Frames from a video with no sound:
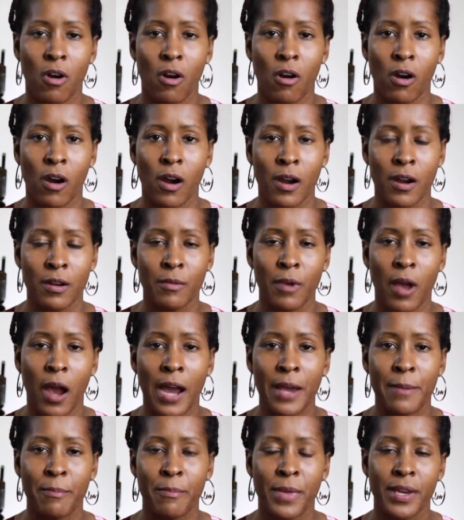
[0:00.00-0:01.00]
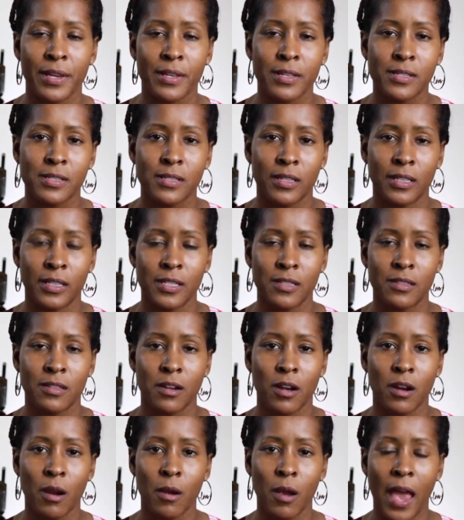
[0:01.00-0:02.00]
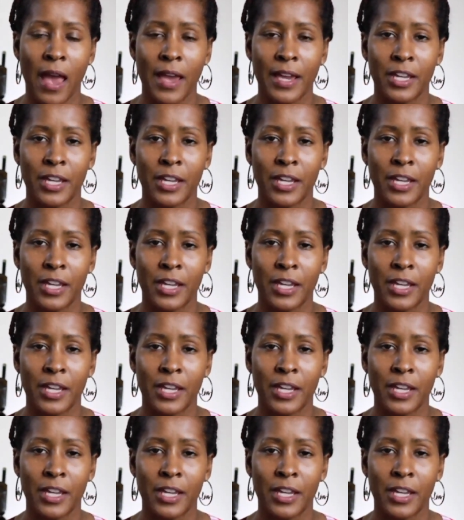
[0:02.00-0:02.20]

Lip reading: are I mix either